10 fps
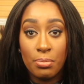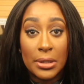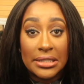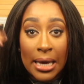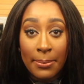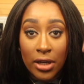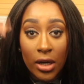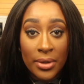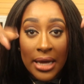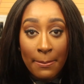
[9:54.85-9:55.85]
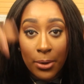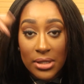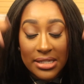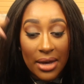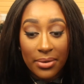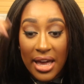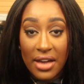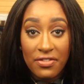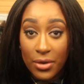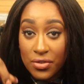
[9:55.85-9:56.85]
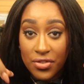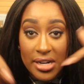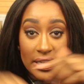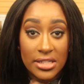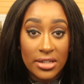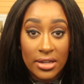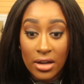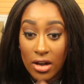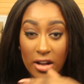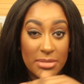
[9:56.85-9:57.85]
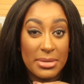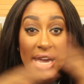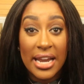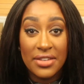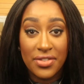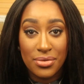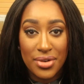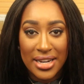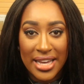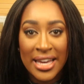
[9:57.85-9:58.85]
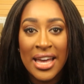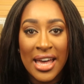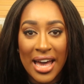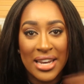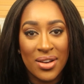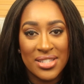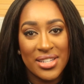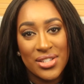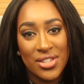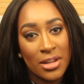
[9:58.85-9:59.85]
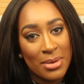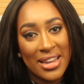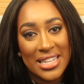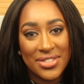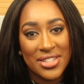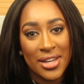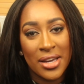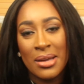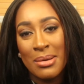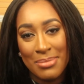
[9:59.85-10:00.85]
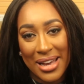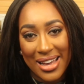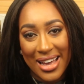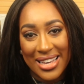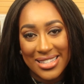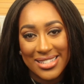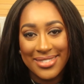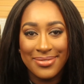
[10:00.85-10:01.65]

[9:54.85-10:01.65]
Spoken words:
put it down below in that box down there. Feel free to ask me anything really, and I'll see you soon in my next video. Bye guys.